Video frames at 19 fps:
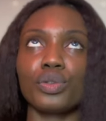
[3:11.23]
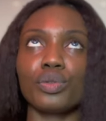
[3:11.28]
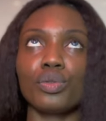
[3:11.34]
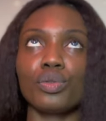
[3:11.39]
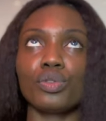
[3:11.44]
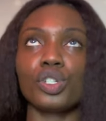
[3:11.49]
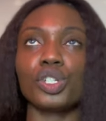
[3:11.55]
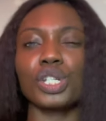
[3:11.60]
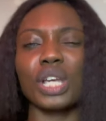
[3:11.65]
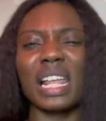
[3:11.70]

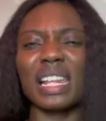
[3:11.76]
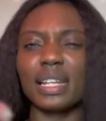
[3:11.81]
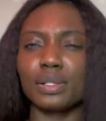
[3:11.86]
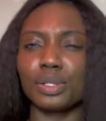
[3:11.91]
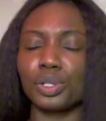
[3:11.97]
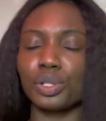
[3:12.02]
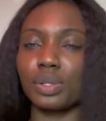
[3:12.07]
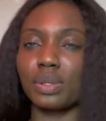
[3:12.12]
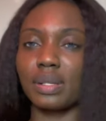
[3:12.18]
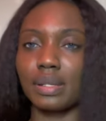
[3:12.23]
to
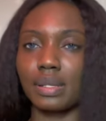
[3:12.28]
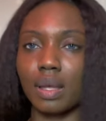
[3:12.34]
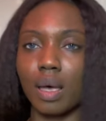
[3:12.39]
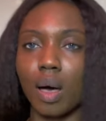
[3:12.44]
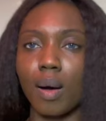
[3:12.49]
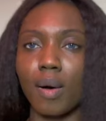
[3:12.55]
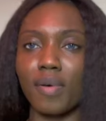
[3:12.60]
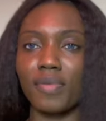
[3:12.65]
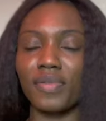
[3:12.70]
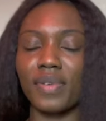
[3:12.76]
challenge
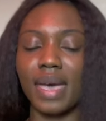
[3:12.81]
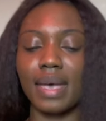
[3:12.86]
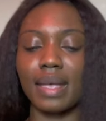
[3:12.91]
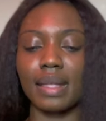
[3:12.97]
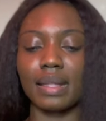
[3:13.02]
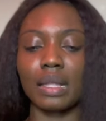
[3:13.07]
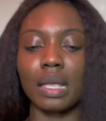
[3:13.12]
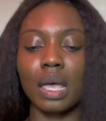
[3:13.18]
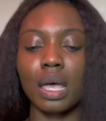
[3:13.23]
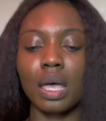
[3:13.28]
yourself
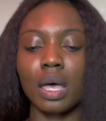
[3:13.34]
and